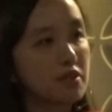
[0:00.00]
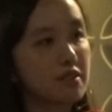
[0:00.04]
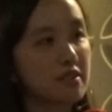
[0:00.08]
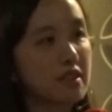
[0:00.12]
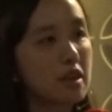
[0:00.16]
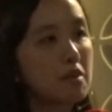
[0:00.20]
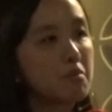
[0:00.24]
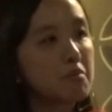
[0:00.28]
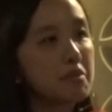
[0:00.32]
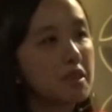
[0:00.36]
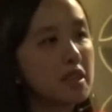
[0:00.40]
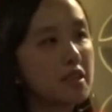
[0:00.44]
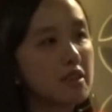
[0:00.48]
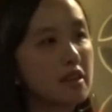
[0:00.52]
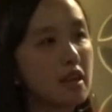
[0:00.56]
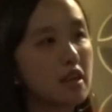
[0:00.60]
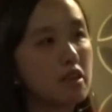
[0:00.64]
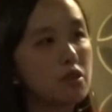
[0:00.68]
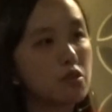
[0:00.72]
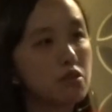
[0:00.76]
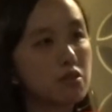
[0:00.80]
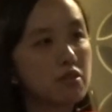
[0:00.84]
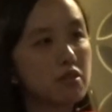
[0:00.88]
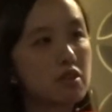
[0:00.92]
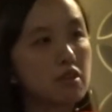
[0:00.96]
something
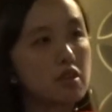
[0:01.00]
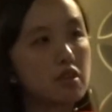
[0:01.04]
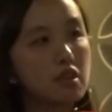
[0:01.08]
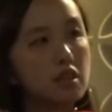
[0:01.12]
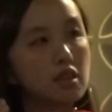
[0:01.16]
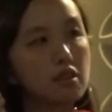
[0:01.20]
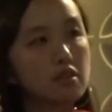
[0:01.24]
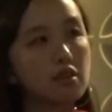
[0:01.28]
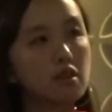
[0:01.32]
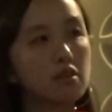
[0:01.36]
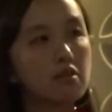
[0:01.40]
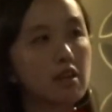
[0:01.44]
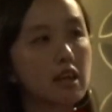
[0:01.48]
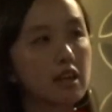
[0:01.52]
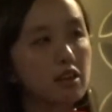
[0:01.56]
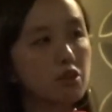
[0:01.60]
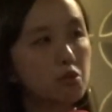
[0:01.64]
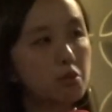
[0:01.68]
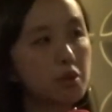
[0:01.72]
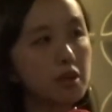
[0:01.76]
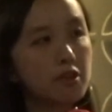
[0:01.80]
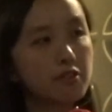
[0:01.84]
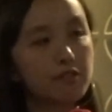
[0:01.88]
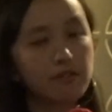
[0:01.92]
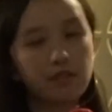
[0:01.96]
that user interacts
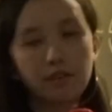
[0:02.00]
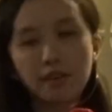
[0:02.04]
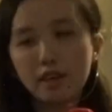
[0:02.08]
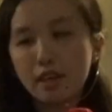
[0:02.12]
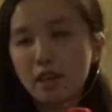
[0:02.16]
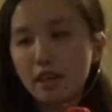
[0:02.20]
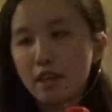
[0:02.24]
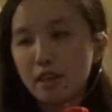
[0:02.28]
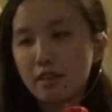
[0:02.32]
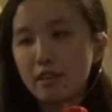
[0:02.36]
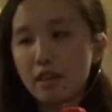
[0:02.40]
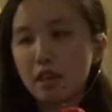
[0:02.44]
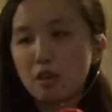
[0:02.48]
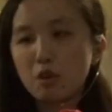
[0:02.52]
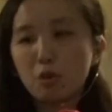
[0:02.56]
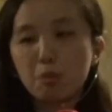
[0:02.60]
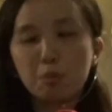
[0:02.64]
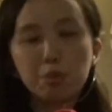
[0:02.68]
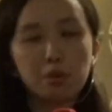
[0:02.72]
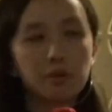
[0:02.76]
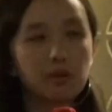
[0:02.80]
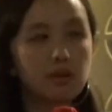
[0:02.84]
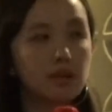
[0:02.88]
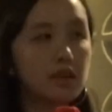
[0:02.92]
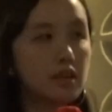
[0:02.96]
with, then you
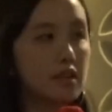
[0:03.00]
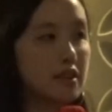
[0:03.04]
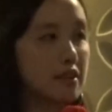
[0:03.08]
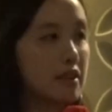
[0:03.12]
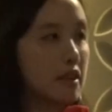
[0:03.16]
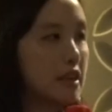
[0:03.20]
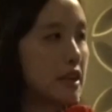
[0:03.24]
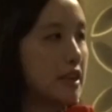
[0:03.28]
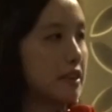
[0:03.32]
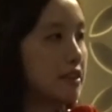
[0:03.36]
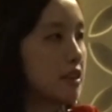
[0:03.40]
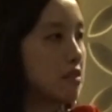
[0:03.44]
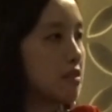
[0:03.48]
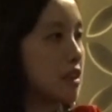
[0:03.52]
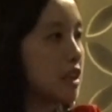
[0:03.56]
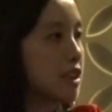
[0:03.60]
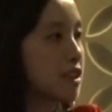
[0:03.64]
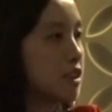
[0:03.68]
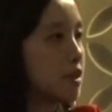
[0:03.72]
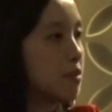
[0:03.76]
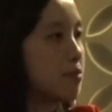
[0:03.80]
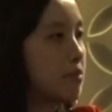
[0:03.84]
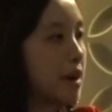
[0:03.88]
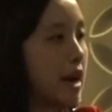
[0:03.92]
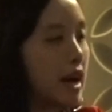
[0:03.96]
put in the
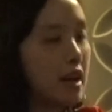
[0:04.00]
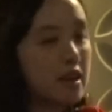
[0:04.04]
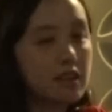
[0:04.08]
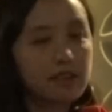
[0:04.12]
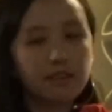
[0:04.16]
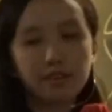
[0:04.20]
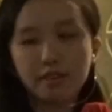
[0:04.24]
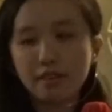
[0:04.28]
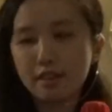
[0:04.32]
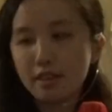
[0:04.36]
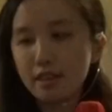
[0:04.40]
interaction palette.